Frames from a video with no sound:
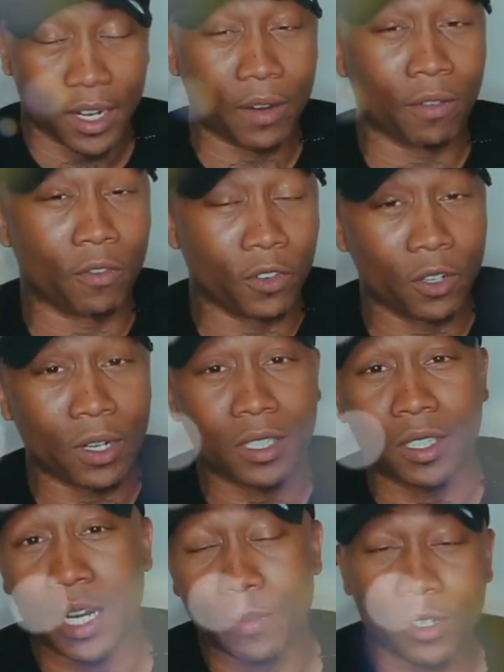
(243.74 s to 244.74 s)
That review I
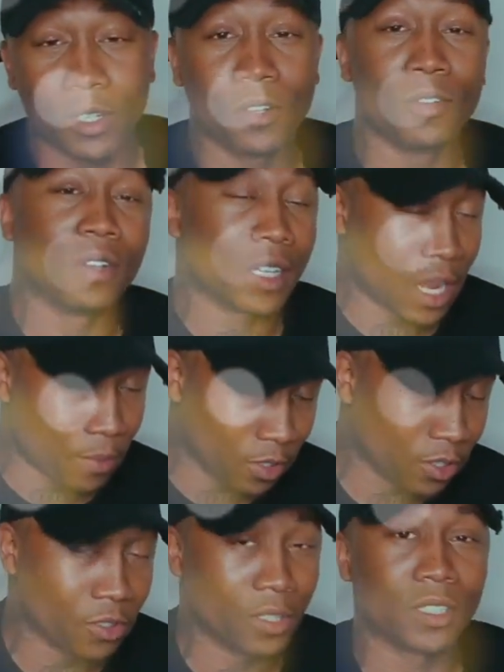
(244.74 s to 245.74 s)
said I'm gonna do, I'm
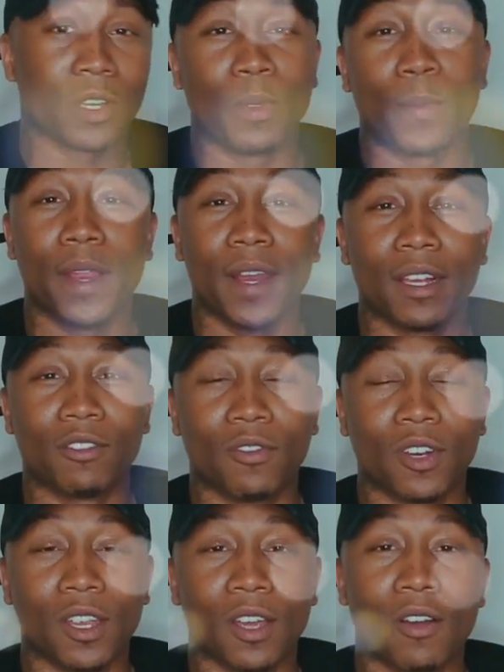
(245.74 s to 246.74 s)
gonna do it. It's gonna be my next
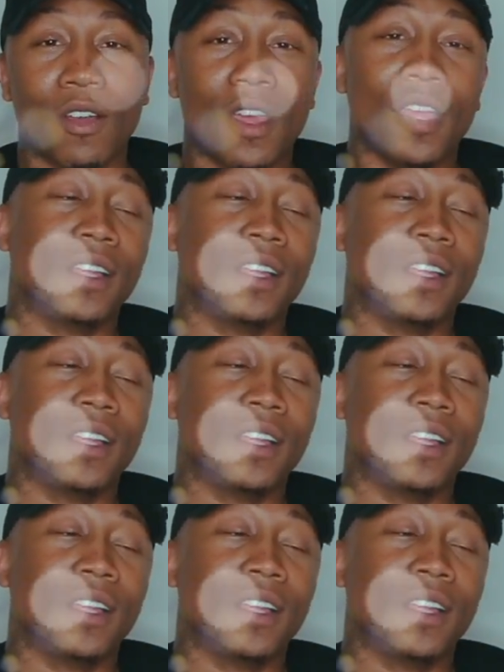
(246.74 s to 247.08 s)
video.